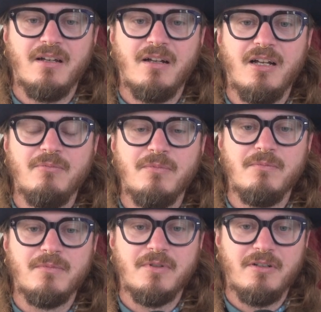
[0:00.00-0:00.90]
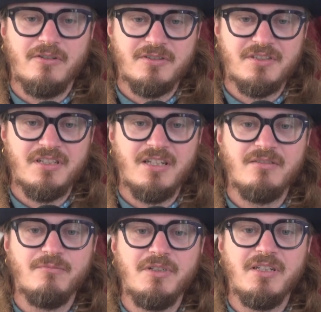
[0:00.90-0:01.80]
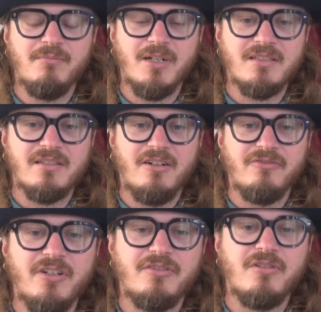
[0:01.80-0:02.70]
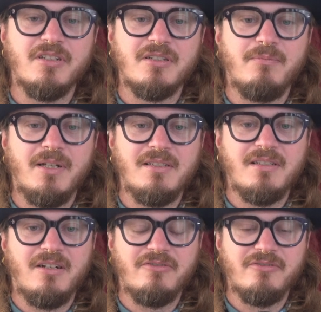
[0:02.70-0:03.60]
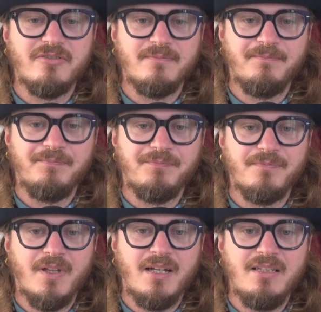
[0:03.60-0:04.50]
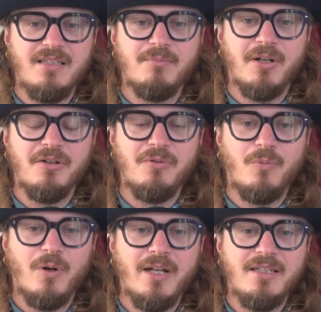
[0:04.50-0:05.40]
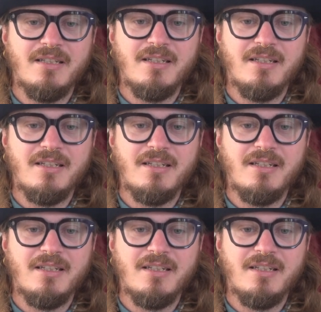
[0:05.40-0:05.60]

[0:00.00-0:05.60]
I'm certain within myself, trust myself, I lead my own way.